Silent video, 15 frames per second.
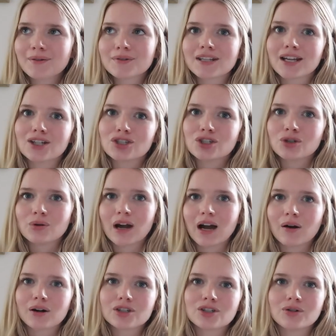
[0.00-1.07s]
It was like a two
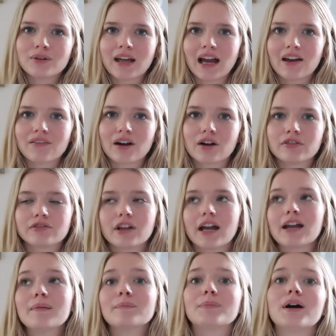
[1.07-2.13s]
hour, two and a half hour
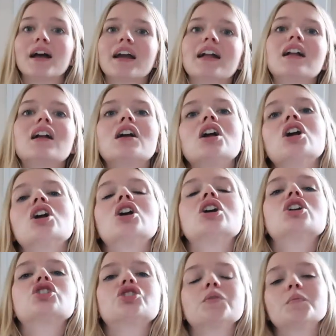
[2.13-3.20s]
flight, but
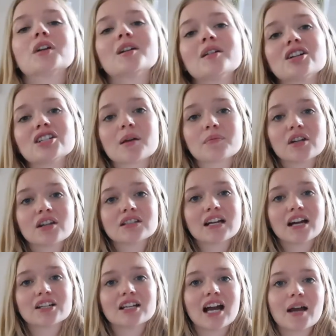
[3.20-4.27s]
she pretty much slept the
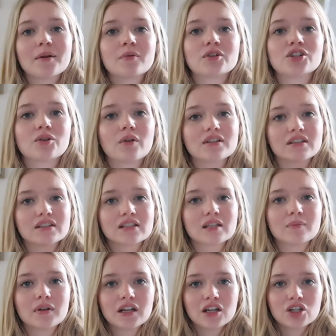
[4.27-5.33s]
entire time and when she wasn't
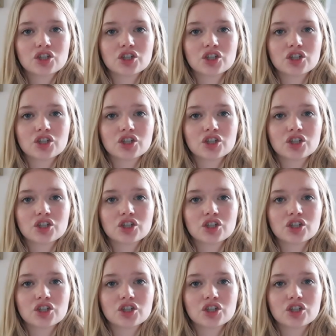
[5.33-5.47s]
sleeping